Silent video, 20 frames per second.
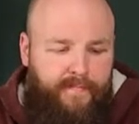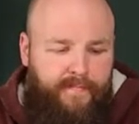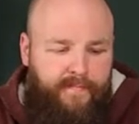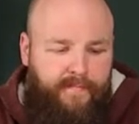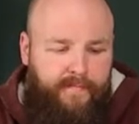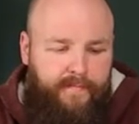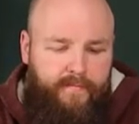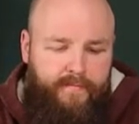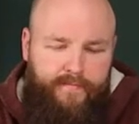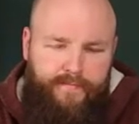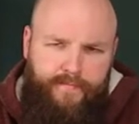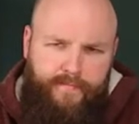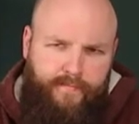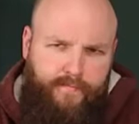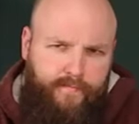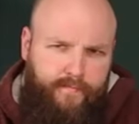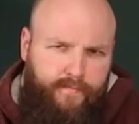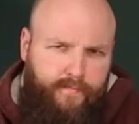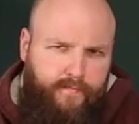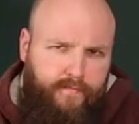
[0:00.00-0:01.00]

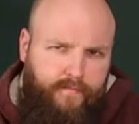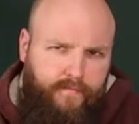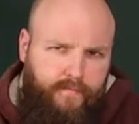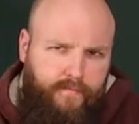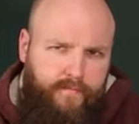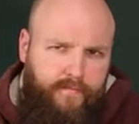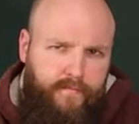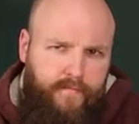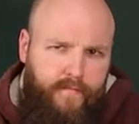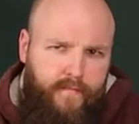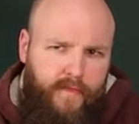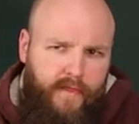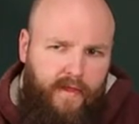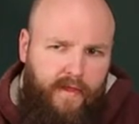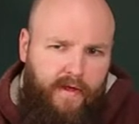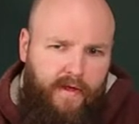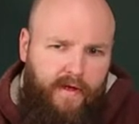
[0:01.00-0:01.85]
[no speech]